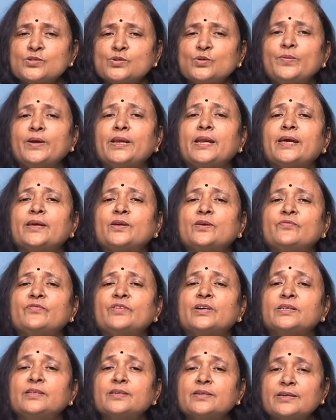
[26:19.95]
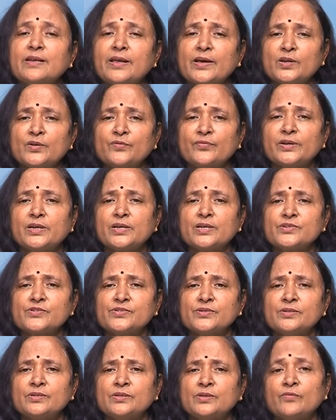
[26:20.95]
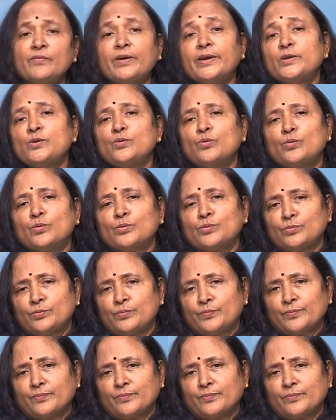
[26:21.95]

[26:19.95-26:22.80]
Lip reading: you may like further clarification. Where do you go to?